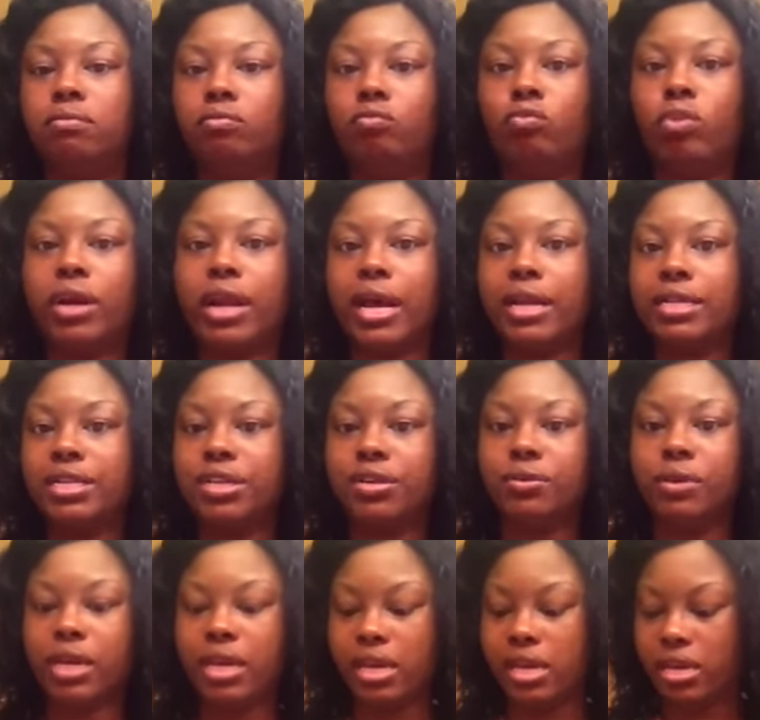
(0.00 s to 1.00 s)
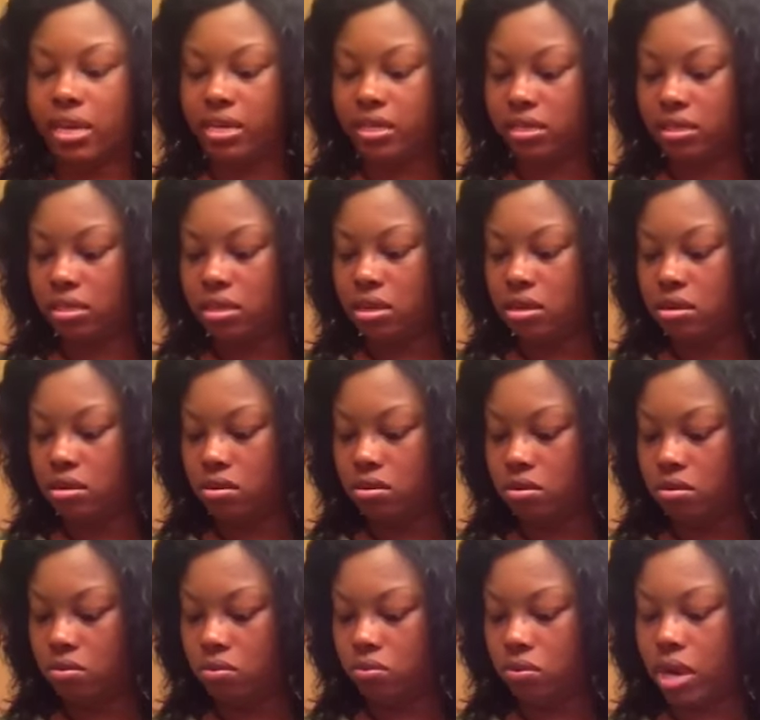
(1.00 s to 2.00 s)
What I do is,
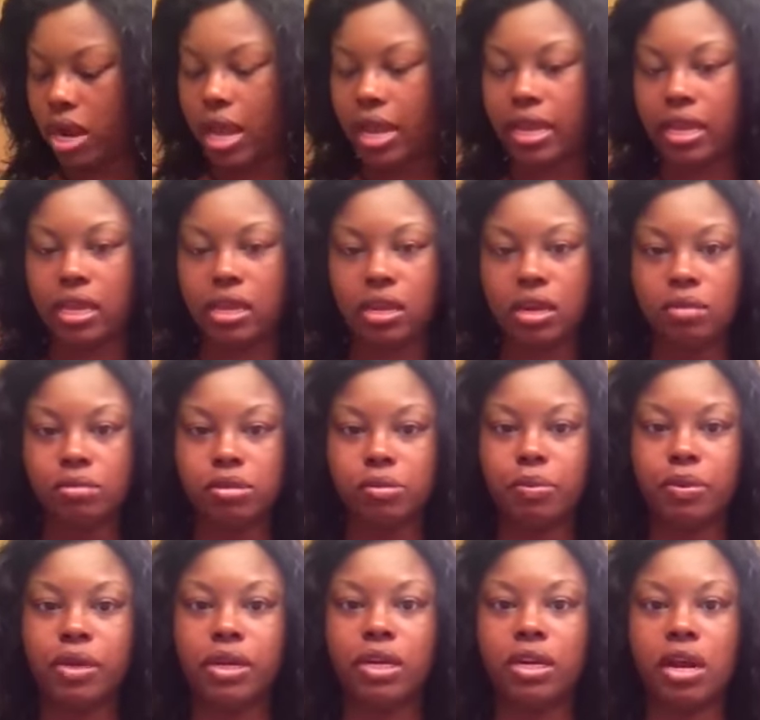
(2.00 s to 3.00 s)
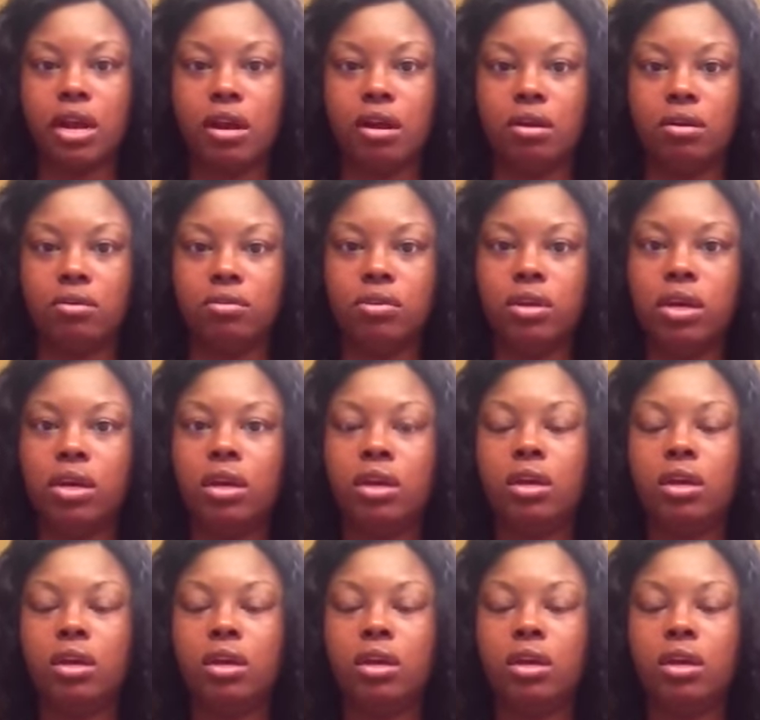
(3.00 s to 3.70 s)
when I get up to put it on,